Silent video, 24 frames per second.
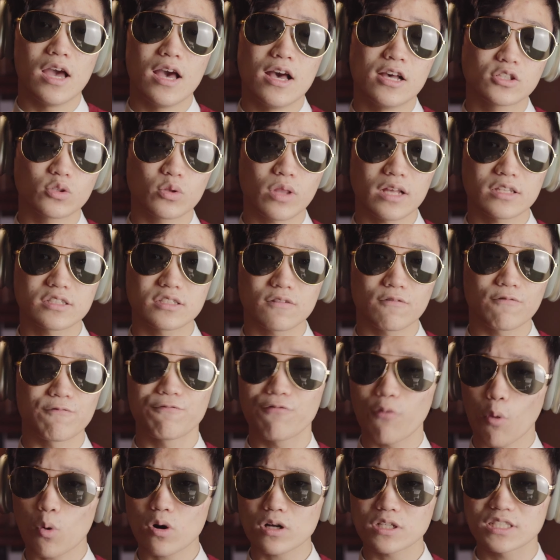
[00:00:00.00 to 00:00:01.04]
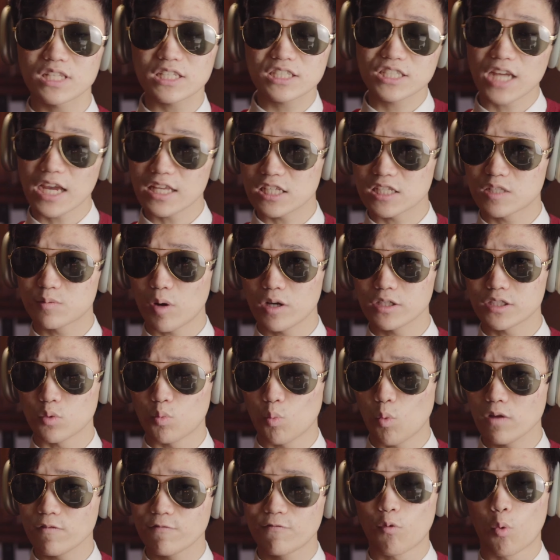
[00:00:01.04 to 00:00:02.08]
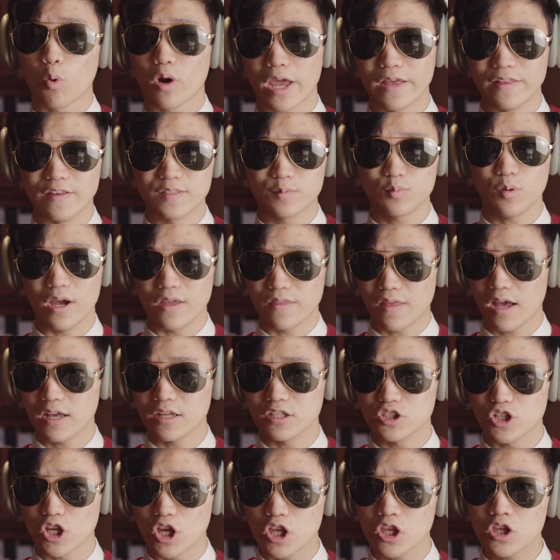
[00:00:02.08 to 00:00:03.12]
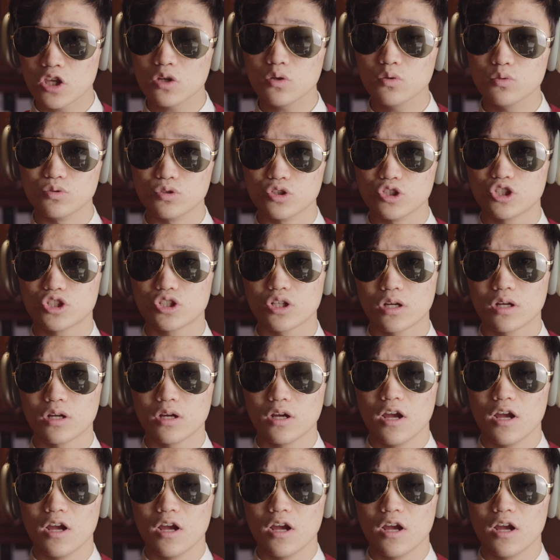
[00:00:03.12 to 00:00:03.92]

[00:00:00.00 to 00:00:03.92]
So that's 4 6K displays and 1 4K display. That is huge.